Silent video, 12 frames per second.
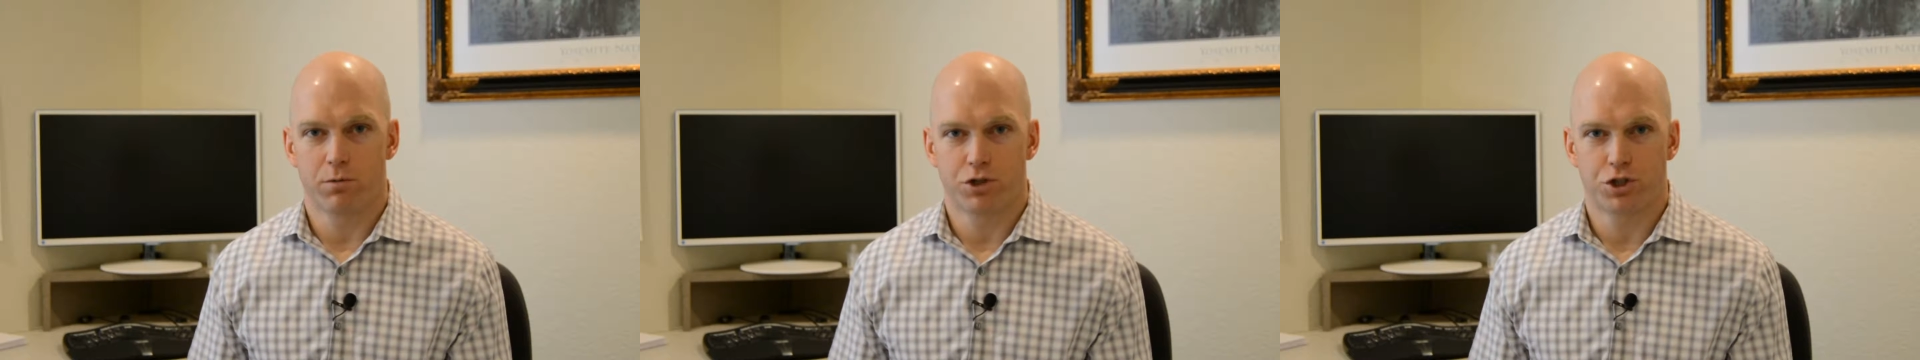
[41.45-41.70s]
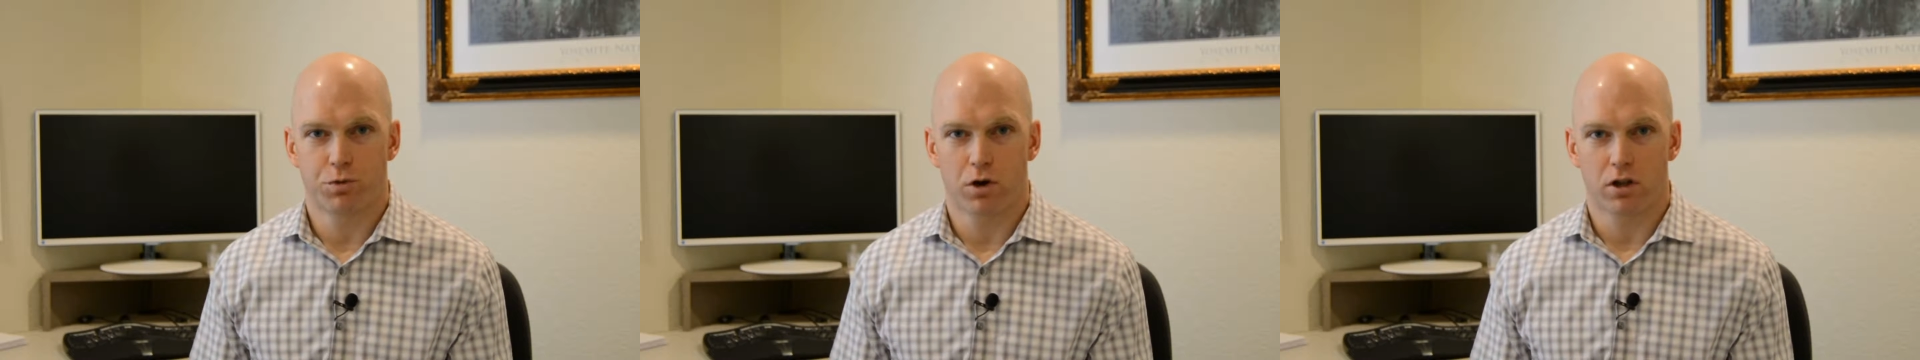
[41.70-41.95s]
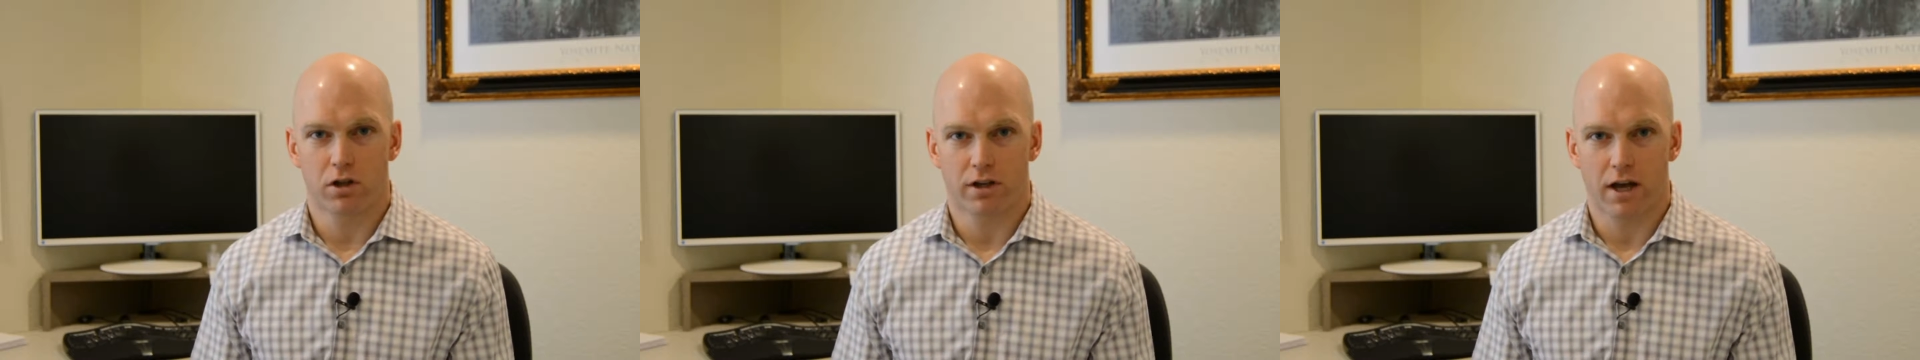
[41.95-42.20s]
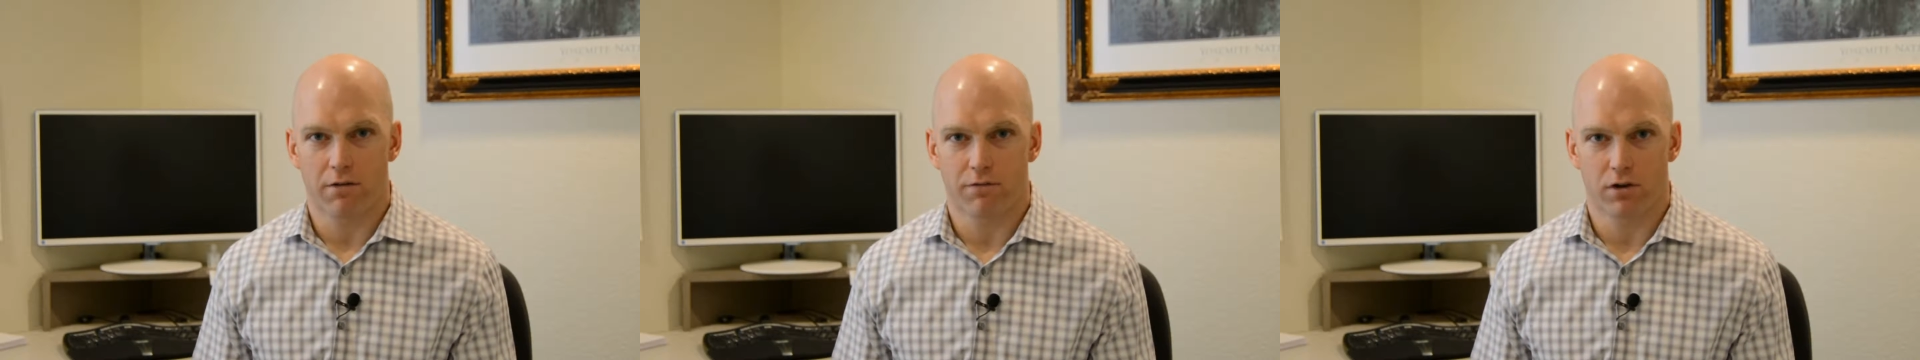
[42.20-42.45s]
what you want to
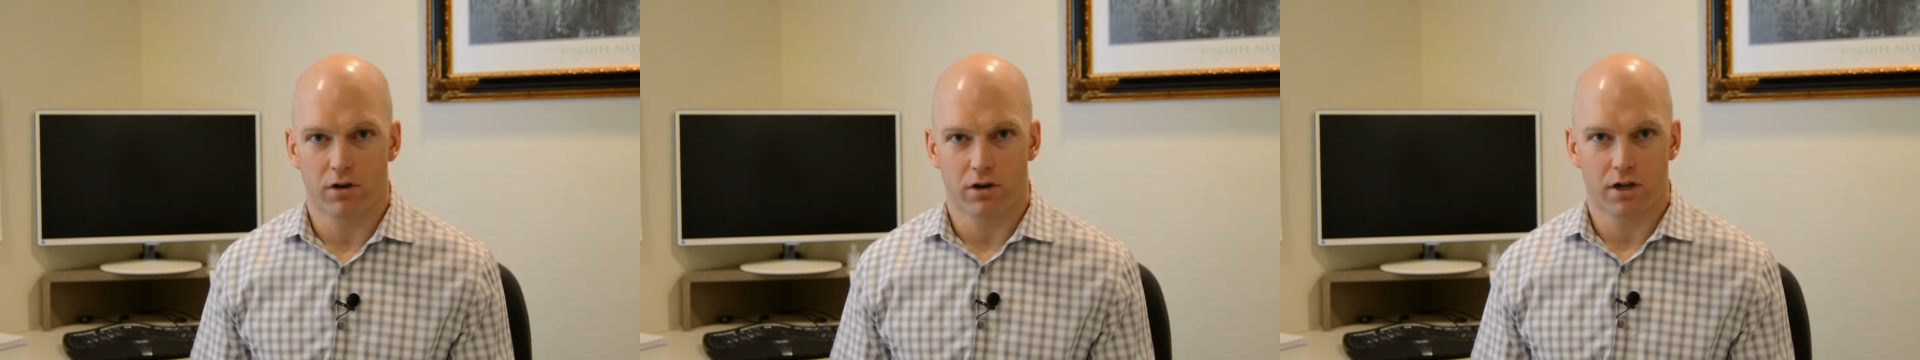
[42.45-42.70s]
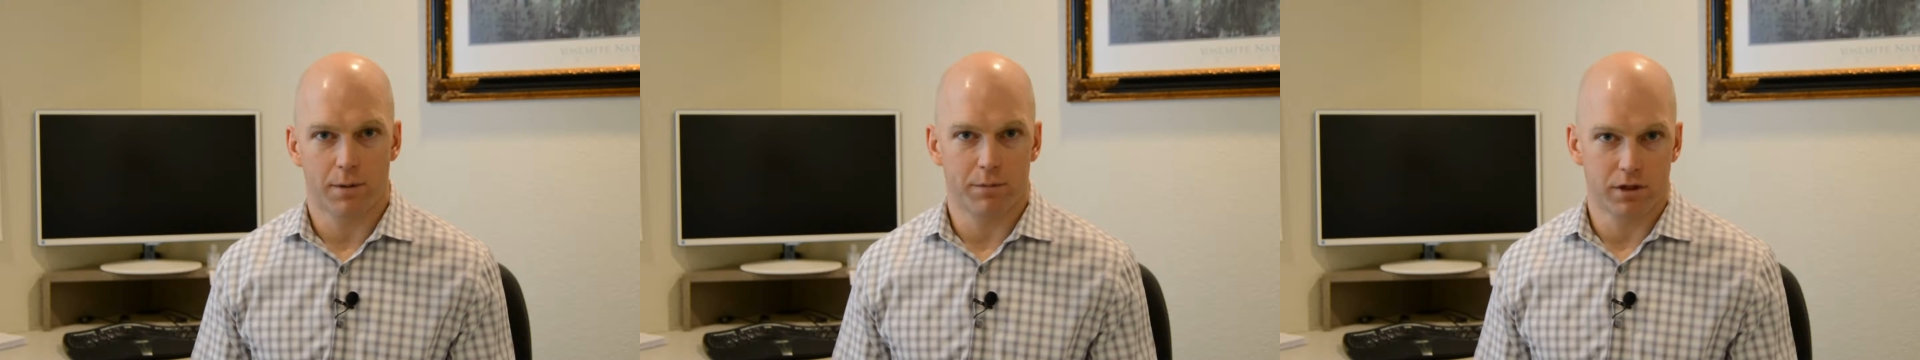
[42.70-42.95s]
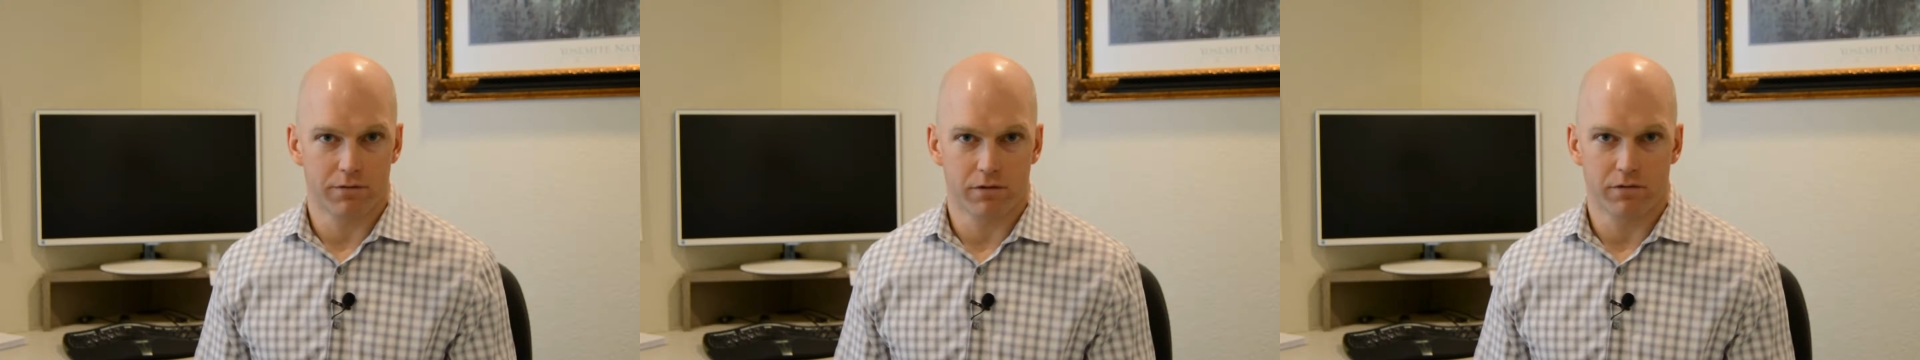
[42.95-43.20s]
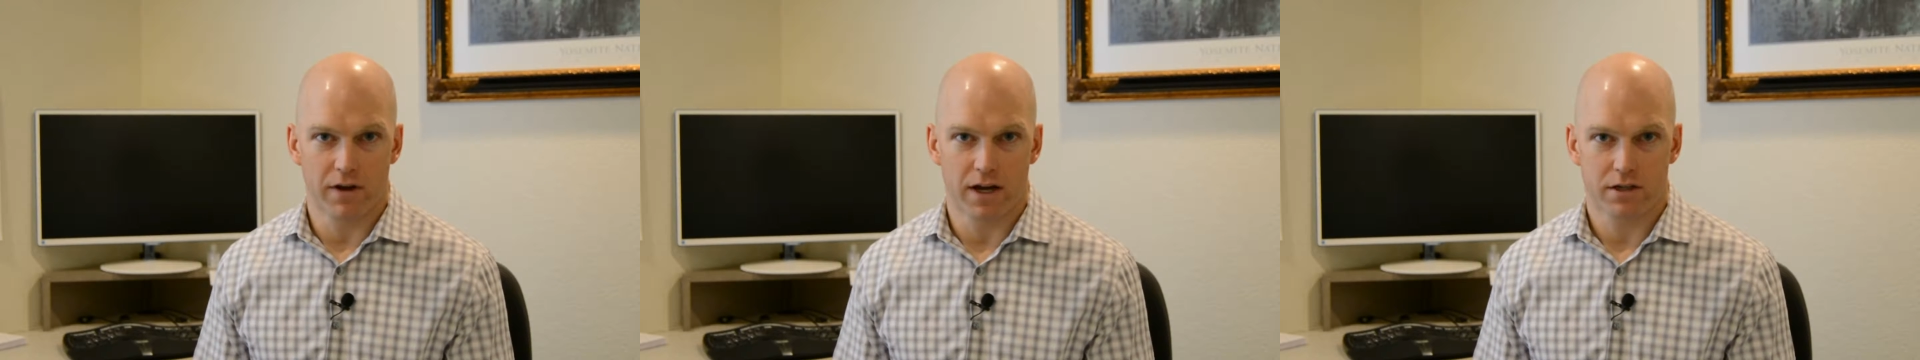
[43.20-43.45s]
look out for are a couple
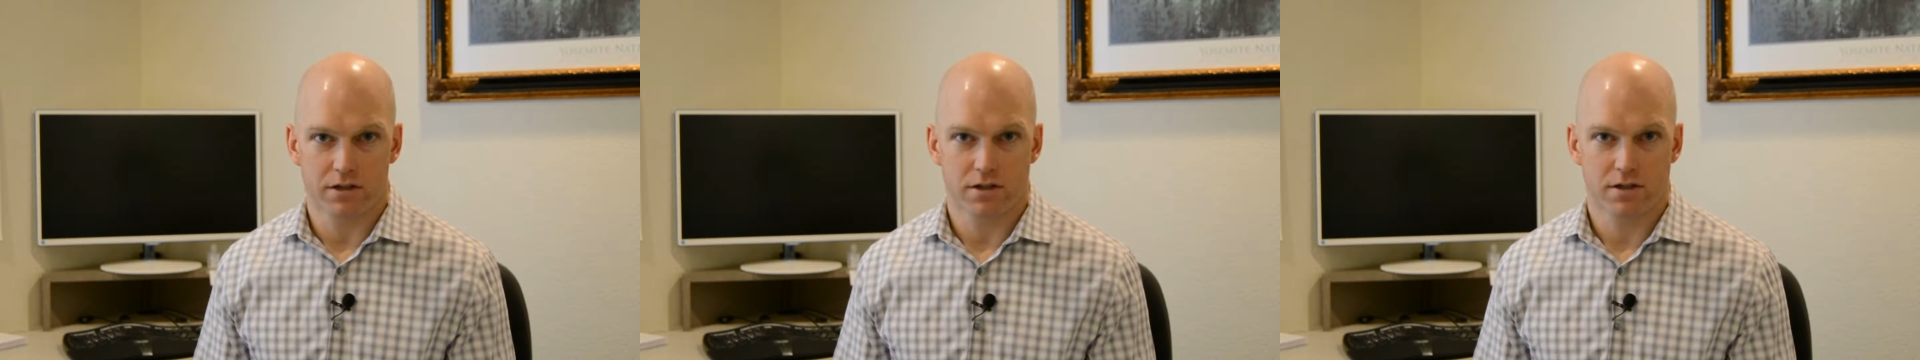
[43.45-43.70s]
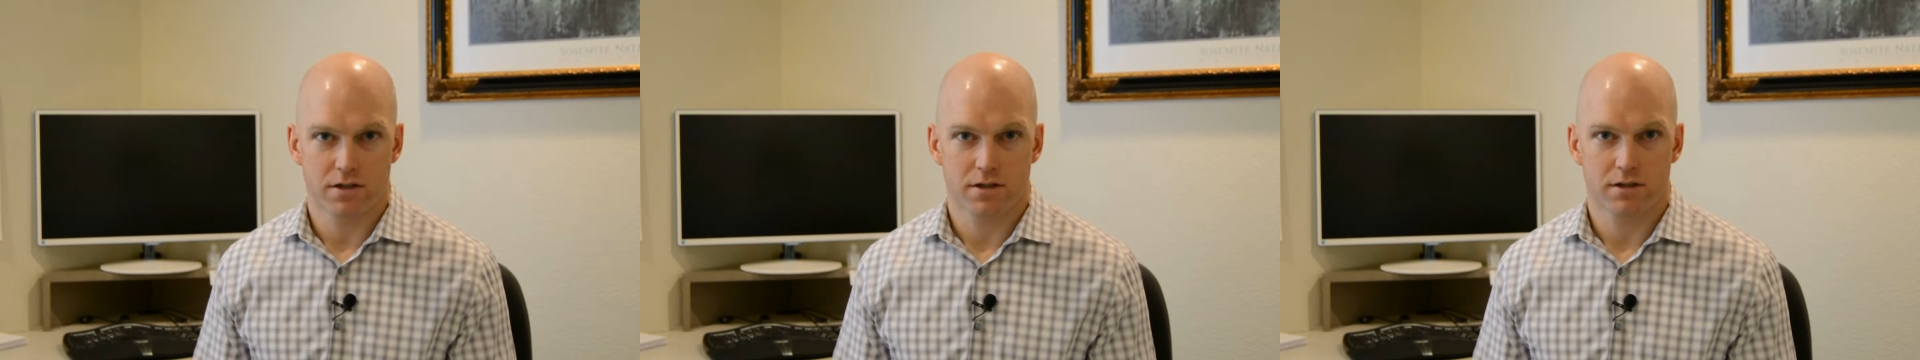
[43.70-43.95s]
different factors.